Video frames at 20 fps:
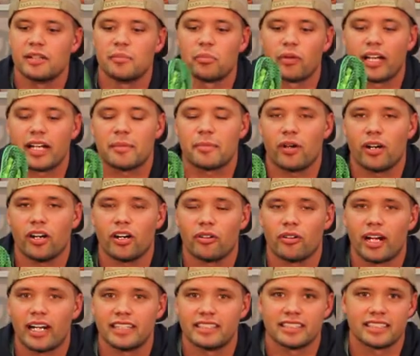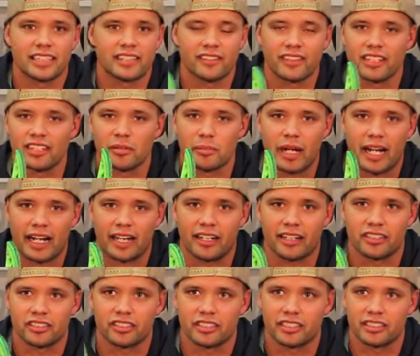Blake Paul rides it even in the
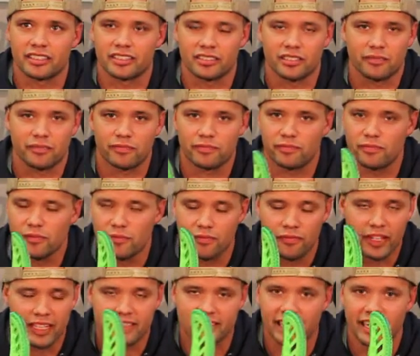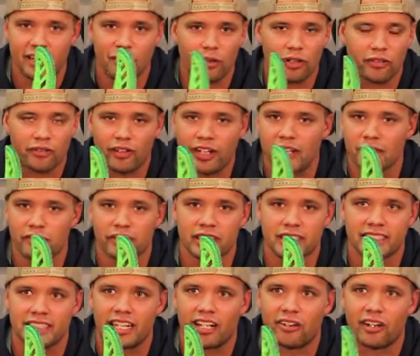backcountry. So it fits anywhere for any
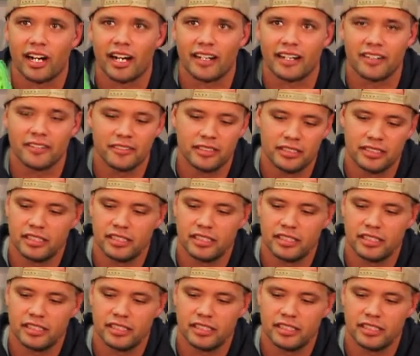freestyle riding.